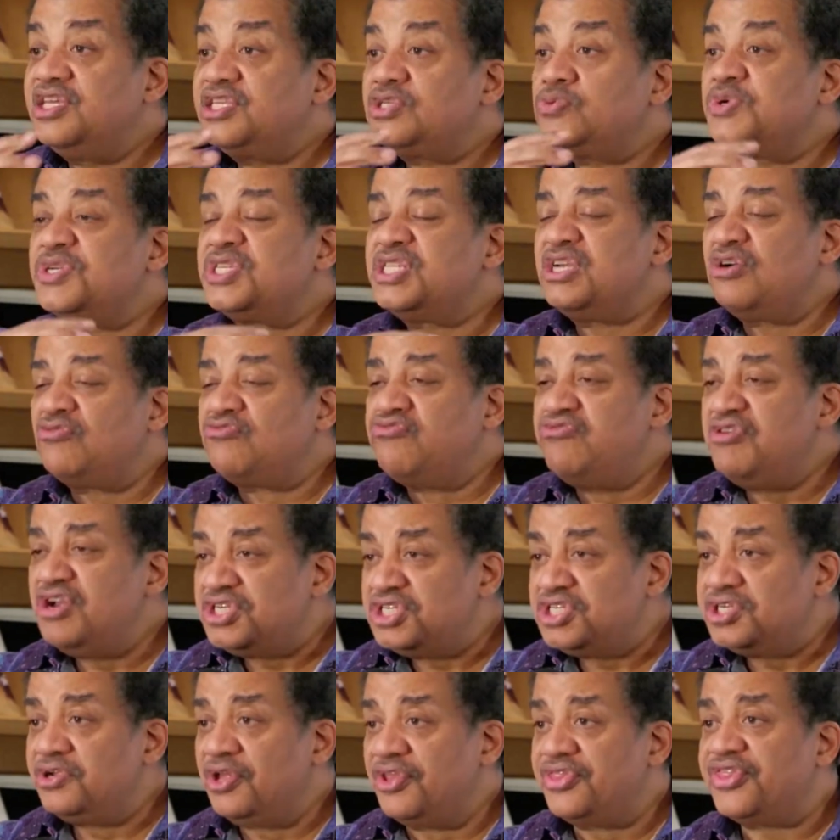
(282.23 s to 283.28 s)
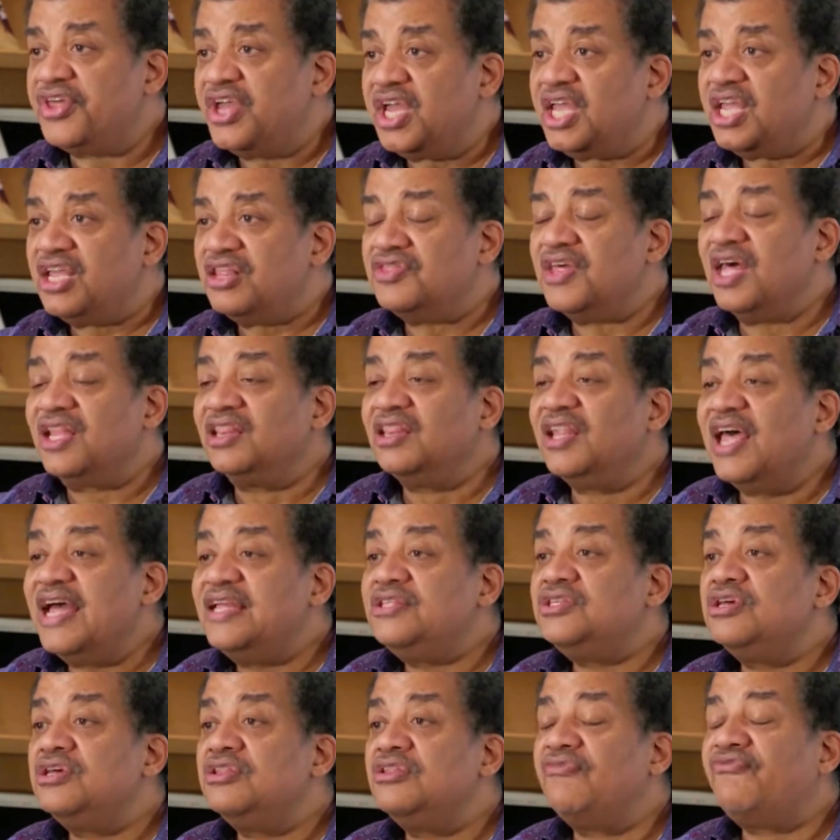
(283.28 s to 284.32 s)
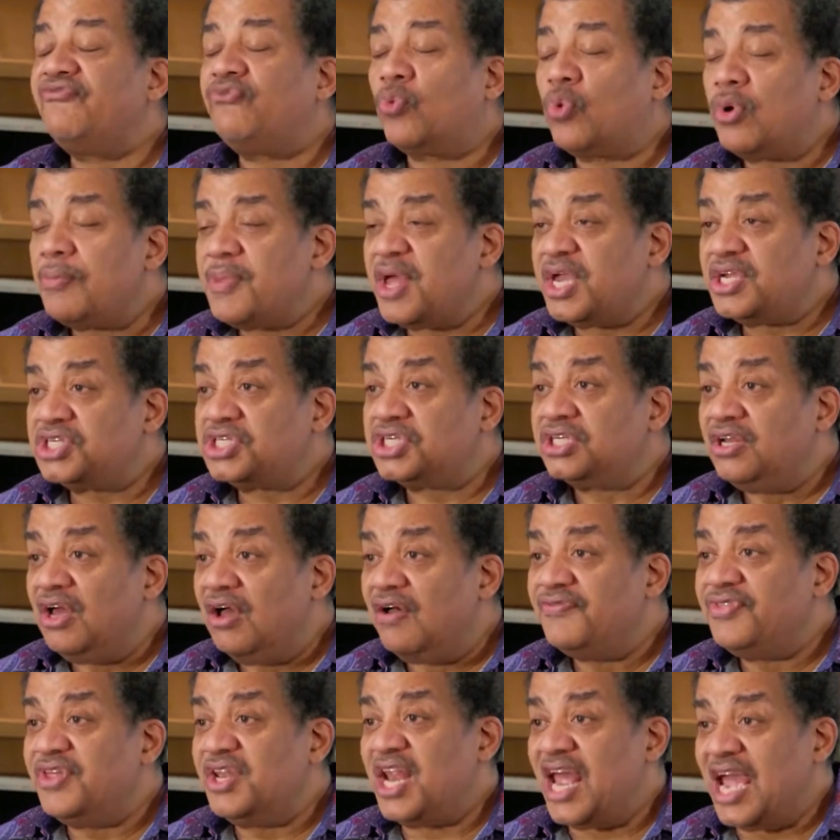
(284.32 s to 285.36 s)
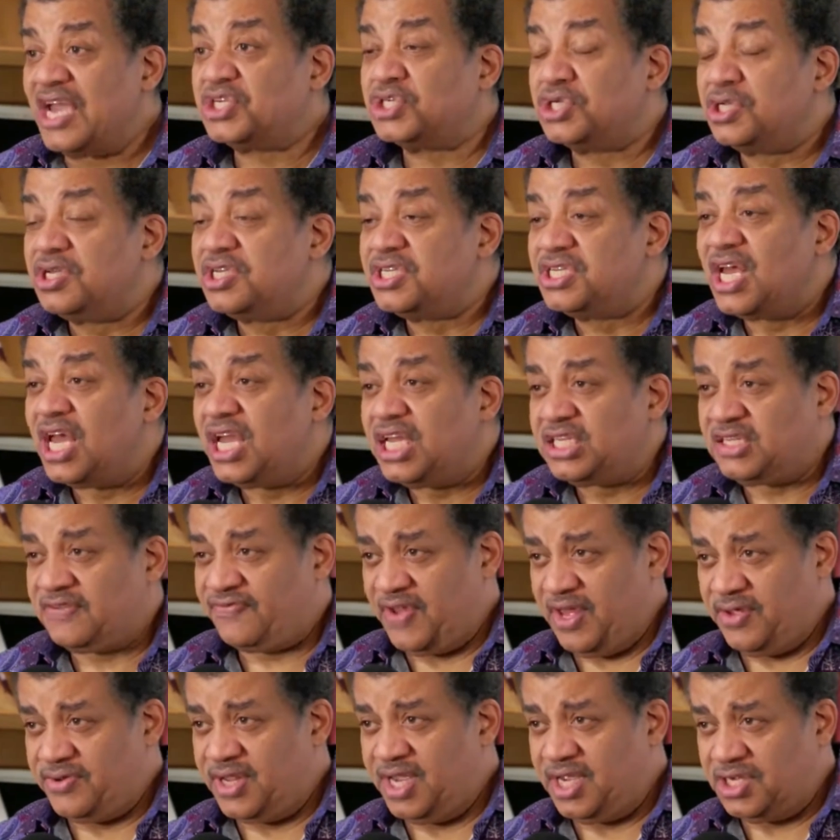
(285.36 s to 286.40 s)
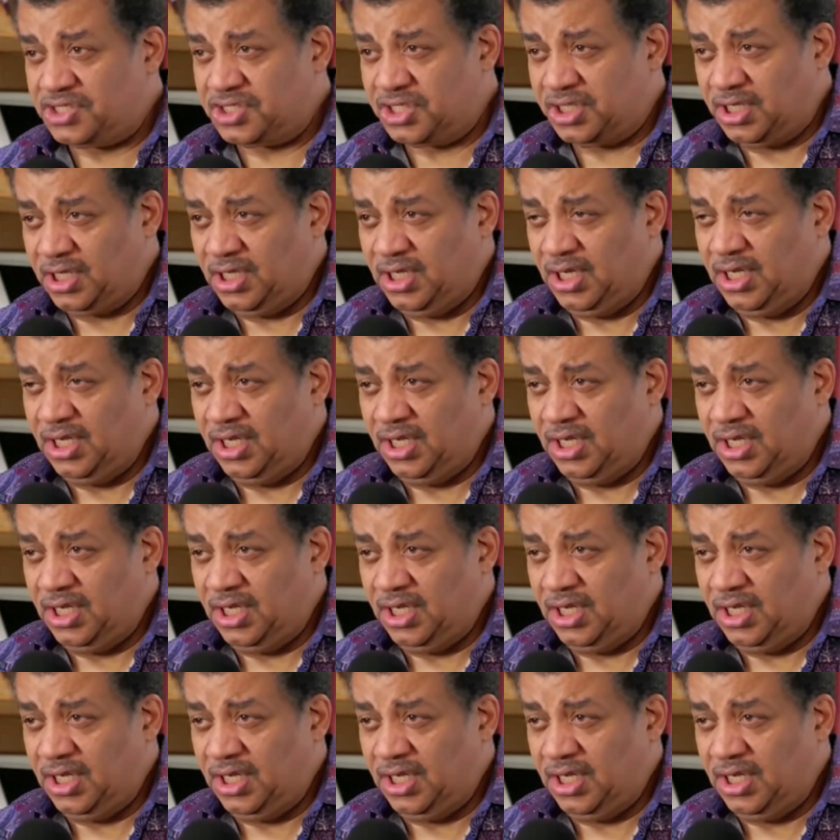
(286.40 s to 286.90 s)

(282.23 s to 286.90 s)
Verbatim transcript: This was the original thinking that led to the formation of the National Science Foundation.